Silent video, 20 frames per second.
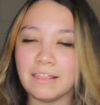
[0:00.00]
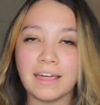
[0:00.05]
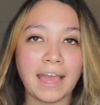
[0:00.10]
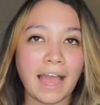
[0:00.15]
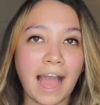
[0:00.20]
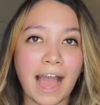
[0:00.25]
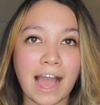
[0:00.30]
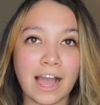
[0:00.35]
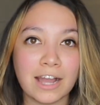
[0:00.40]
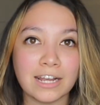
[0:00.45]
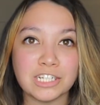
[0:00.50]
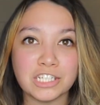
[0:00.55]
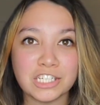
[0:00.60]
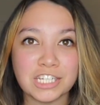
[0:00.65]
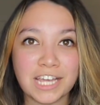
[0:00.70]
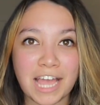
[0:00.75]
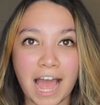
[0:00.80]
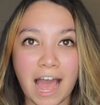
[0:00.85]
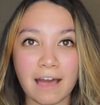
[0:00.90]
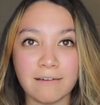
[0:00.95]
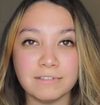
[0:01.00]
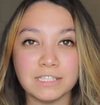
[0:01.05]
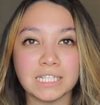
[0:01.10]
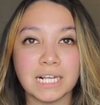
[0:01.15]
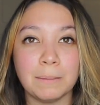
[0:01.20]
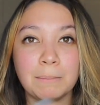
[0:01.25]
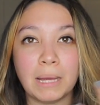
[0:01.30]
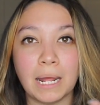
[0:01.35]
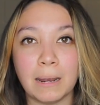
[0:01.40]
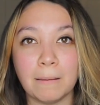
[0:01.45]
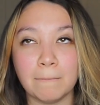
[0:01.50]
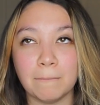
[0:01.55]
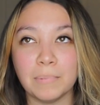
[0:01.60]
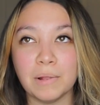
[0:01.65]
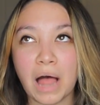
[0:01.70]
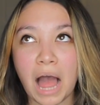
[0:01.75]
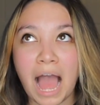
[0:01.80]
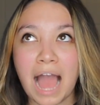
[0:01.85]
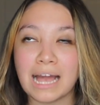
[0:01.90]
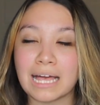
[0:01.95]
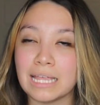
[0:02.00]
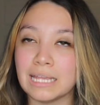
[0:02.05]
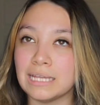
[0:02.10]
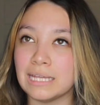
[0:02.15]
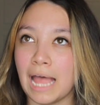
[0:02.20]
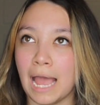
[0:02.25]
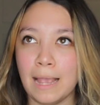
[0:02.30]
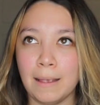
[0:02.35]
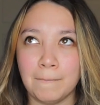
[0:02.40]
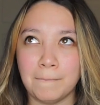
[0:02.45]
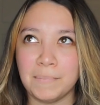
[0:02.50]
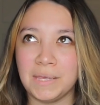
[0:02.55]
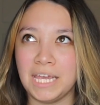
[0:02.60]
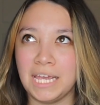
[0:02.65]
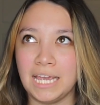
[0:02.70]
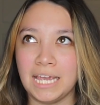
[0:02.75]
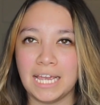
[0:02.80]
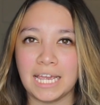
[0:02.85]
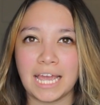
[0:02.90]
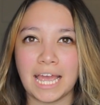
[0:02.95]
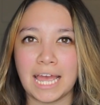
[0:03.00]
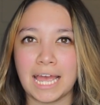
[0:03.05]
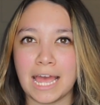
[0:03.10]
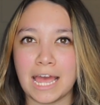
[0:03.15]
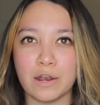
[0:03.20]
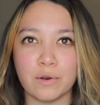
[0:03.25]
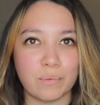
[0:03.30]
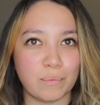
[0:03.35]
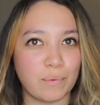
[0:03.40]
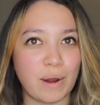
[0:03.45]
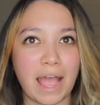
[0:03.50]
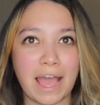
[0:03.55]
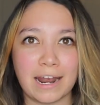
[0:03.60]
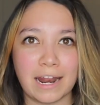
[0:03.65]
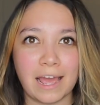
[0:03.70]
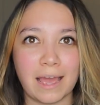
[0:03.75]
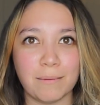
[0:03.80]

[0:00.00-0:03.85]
They actually have some in black, light pink, and red,